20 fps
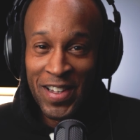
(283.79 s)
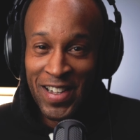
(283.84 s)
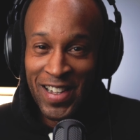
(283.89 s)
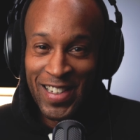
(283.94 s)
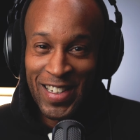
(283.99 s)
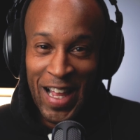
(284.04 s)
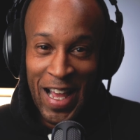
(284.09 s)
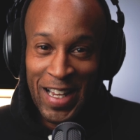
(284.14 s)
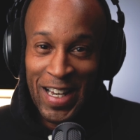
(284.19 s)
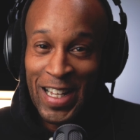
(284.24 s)

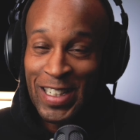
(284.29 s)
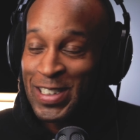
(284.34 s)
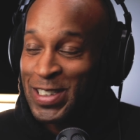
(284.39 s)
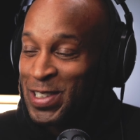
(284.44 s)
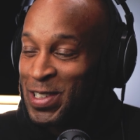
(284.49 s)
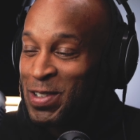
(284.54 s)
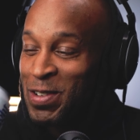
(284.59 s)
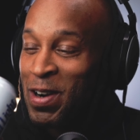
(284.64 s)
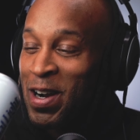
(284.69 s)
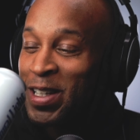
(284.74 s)
Like, that's
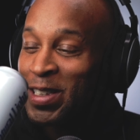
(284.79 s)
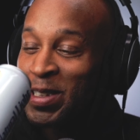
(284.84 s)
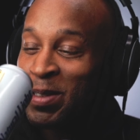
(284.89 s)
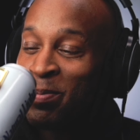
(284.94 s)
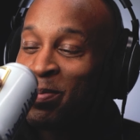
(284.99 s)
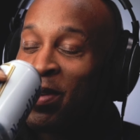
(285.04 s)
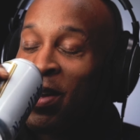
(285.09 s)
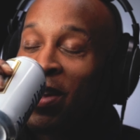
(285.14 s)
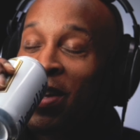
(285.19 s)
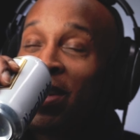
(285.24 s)
the crazy
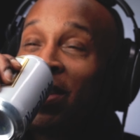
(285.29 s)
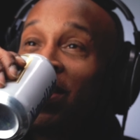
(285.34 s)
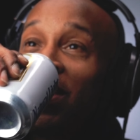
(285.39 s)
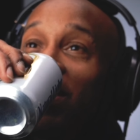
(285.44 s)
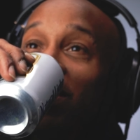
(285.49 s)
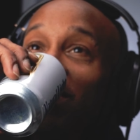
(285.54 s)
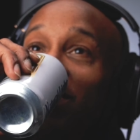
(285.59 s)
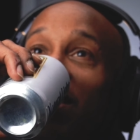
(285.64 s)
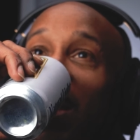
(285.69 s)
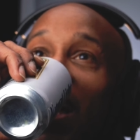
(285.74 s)
part. It does